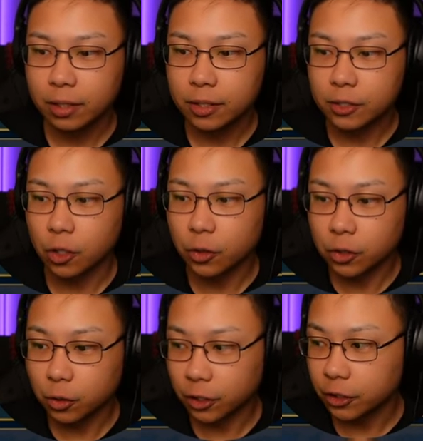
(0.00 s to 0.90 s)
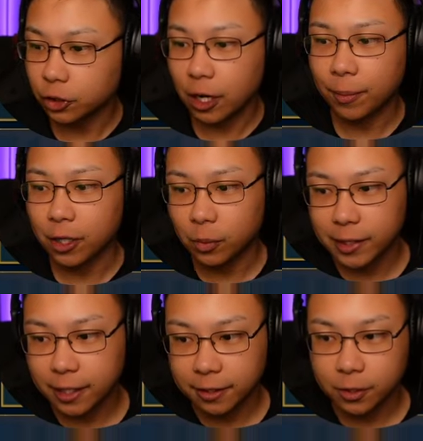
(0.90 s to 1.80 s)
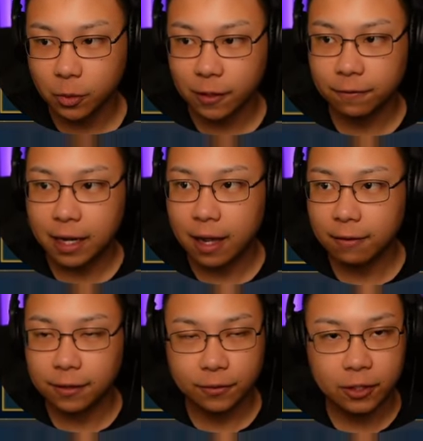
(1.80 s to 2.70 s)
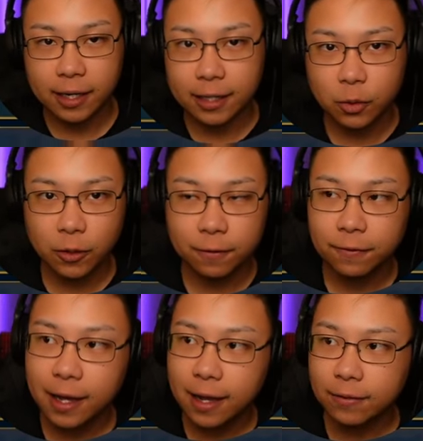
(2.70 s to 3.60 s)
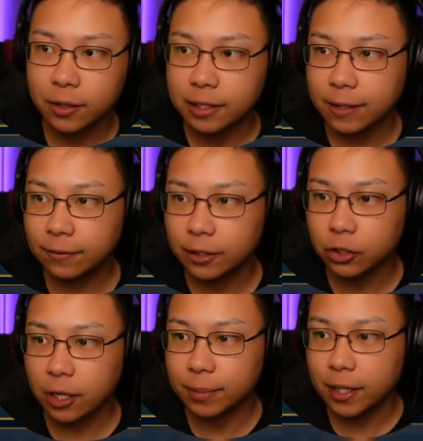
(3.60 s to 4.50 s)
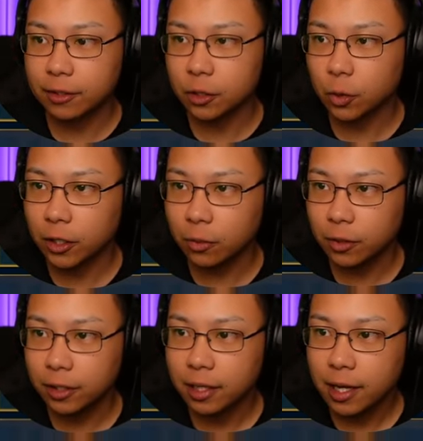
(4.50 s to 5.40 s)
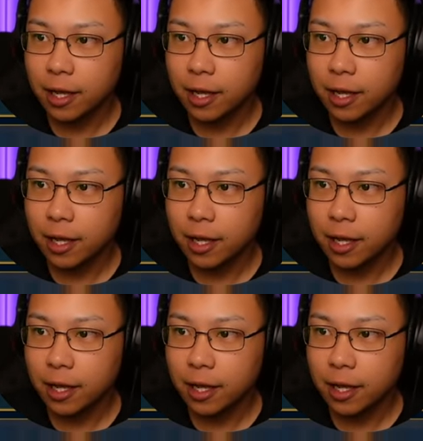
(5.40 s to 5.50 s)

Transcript: So you could drop all the way down to 25. If you're not at 25, you could definitely drop down to 21.